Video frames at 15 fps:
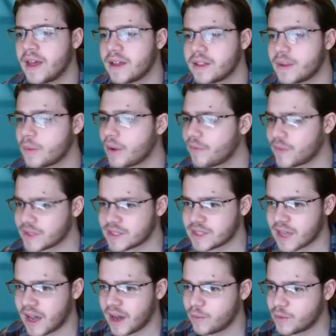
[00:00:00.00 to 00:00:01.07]
Then we have
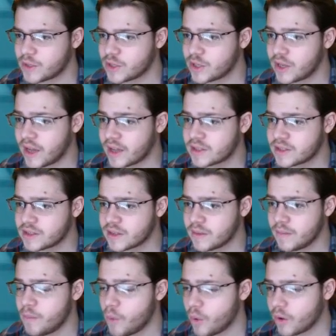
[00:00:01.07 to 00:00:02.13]
Facade, which gets
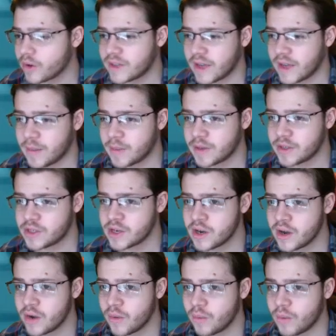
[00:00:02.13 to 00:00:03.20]
more damage
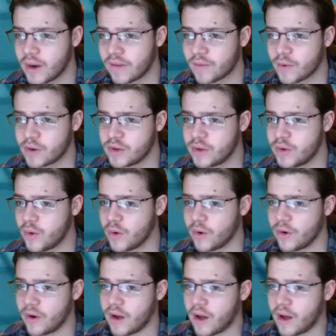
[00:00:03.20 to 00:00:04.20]
whenever you're